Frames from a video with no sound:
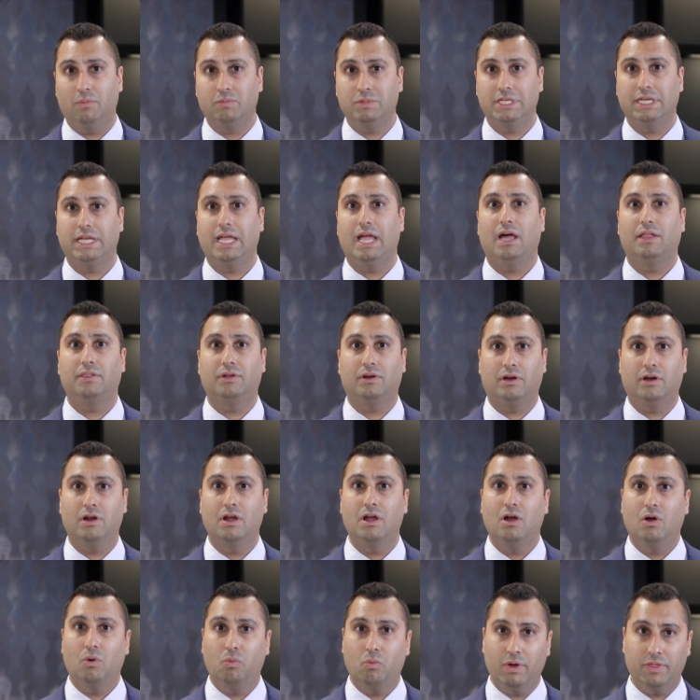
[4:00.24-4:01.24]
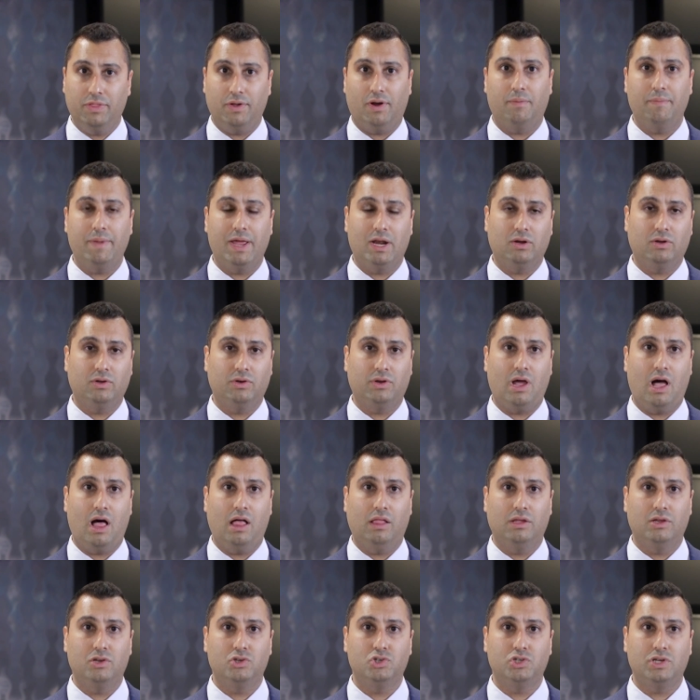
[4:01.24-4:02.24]
come together with our medical
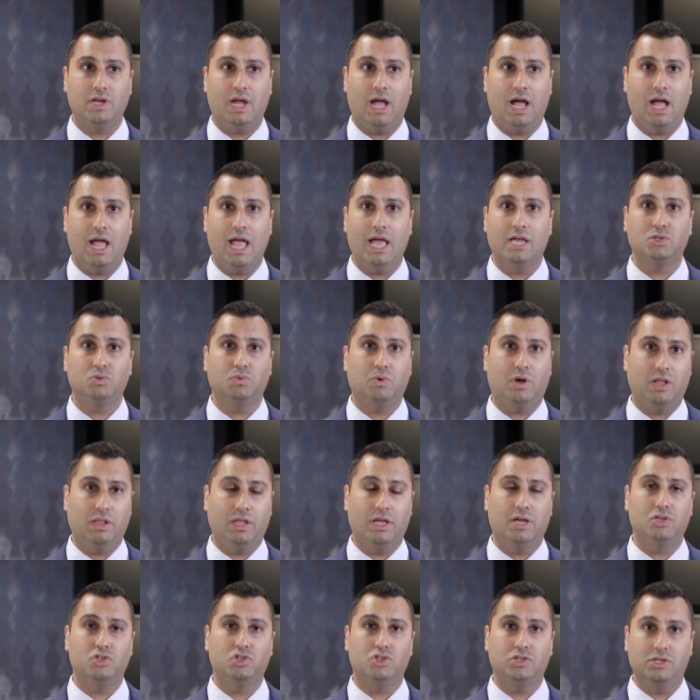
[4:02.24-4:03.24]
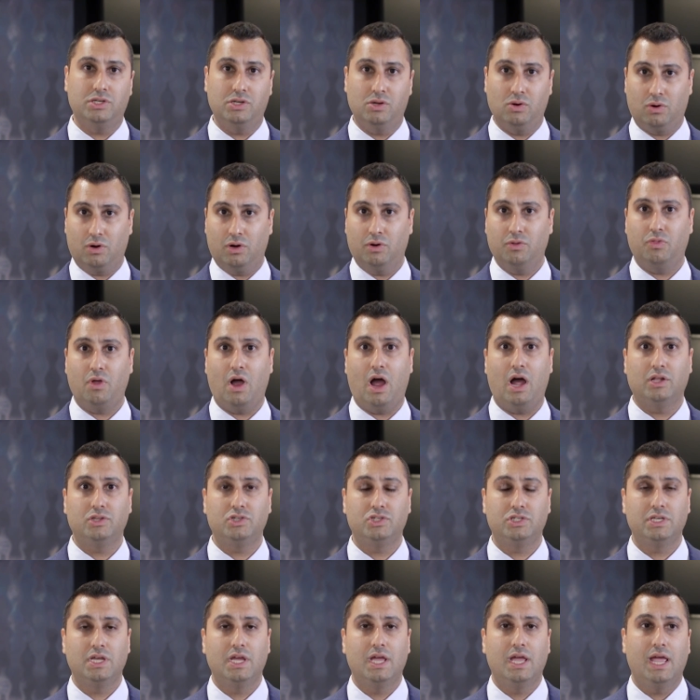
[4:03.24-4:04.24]
knowledge as well as your
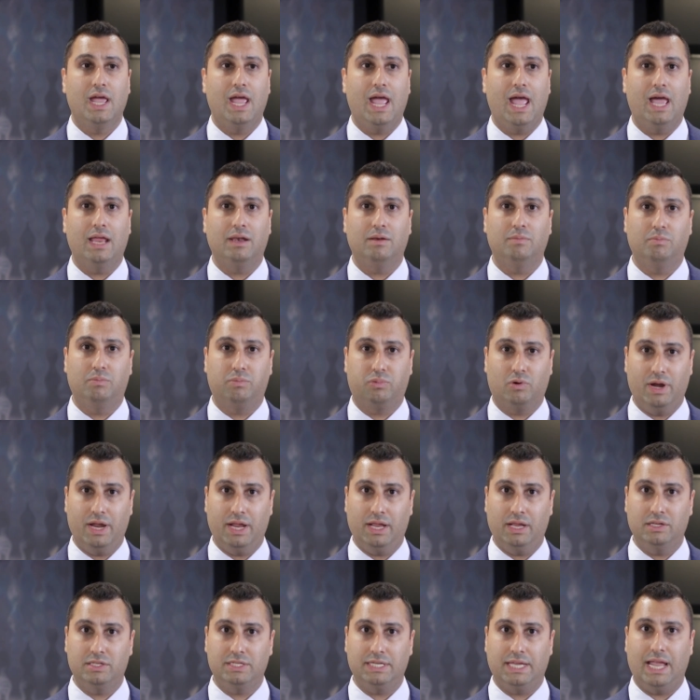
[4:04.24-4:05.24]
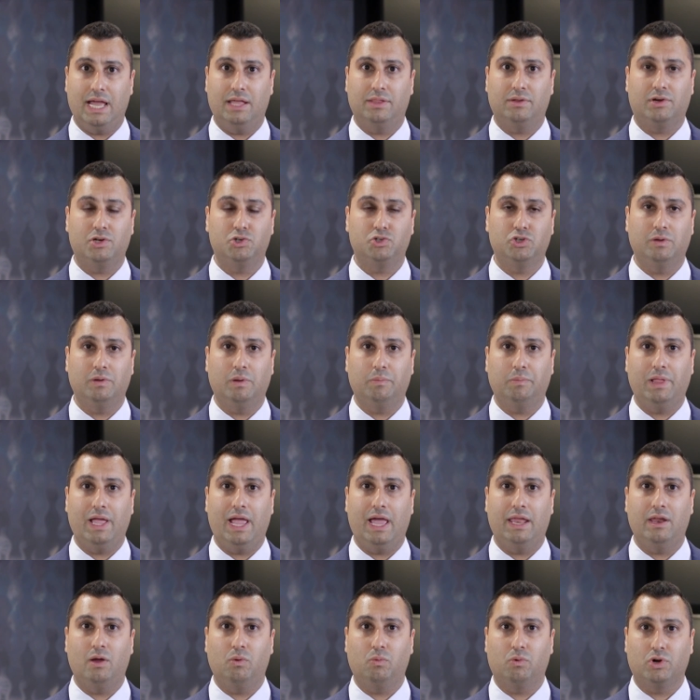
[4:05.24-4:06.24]
thoughts and bring together a treatment
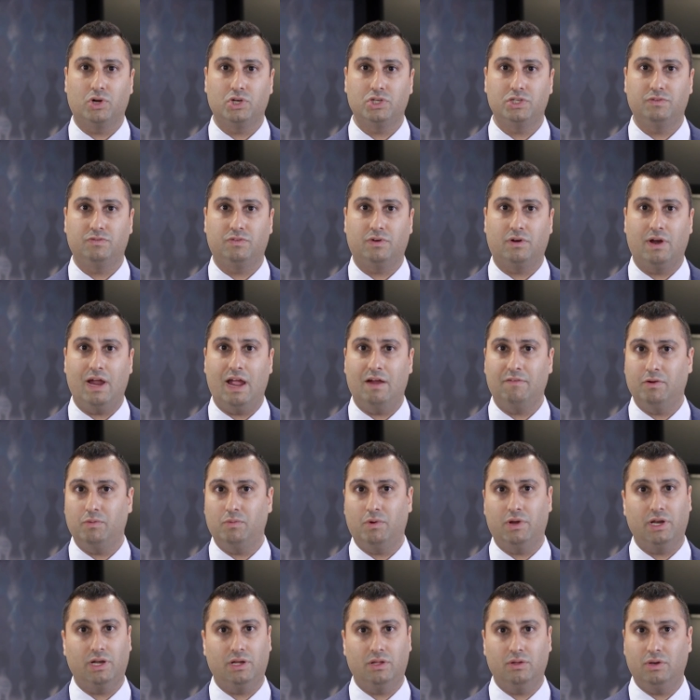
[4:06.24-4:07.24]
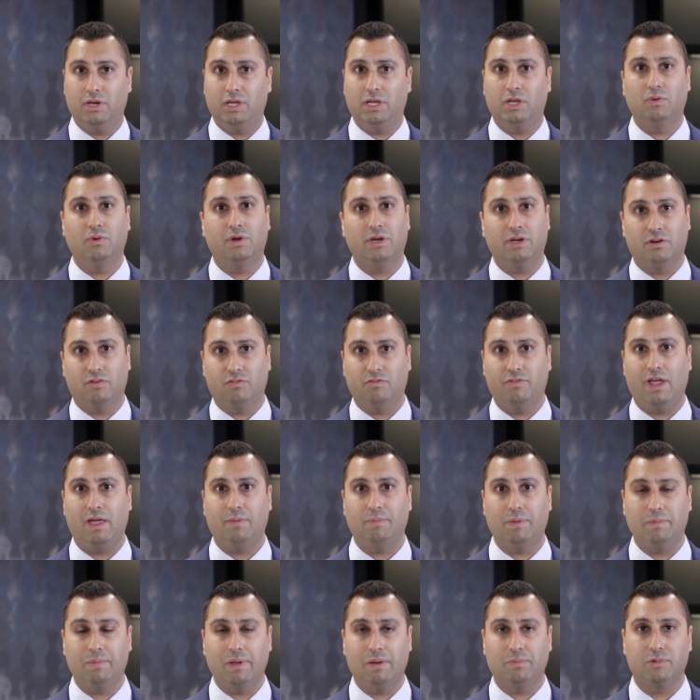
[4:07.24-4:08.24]
plan that works for everyone, including you and your
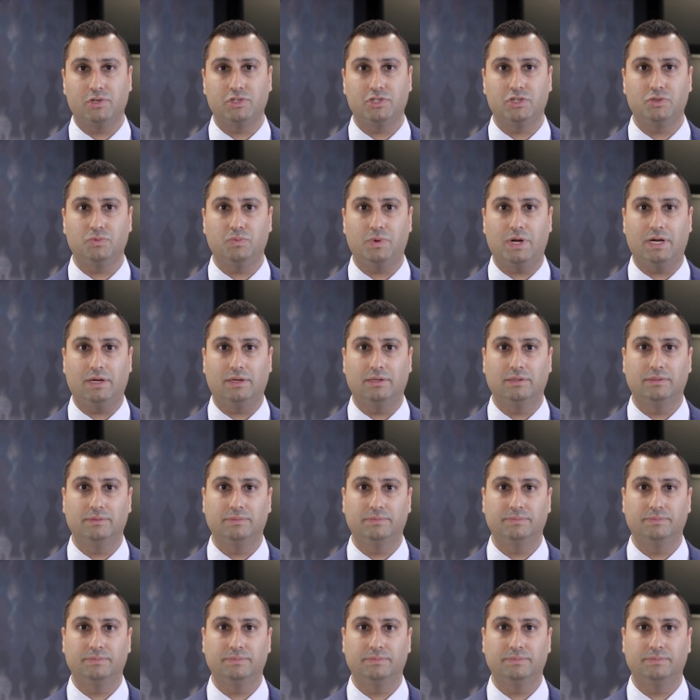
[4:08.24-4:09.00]
family members as well.